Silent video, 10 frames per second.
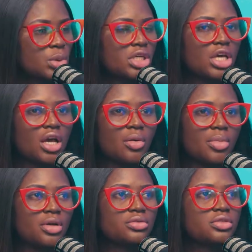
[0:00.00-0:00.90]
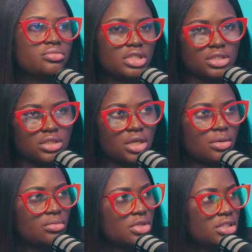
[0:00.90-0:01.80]
Okay. How about
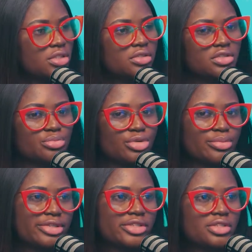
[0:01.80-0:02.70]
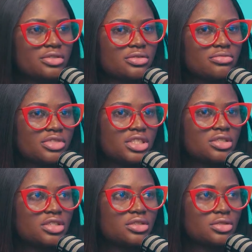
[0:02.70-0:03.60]
maintaining the property? Is
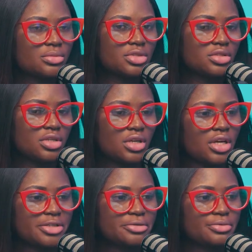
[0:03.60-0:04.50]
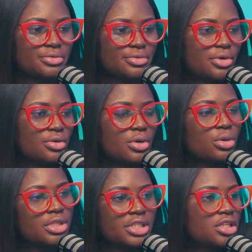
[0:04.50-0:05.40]
it something that I should do
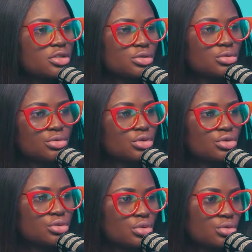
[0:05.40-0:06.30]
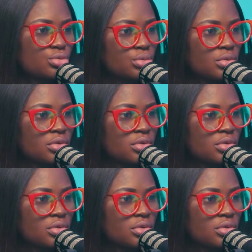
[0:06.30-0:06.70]
or a tenant should do or should not do?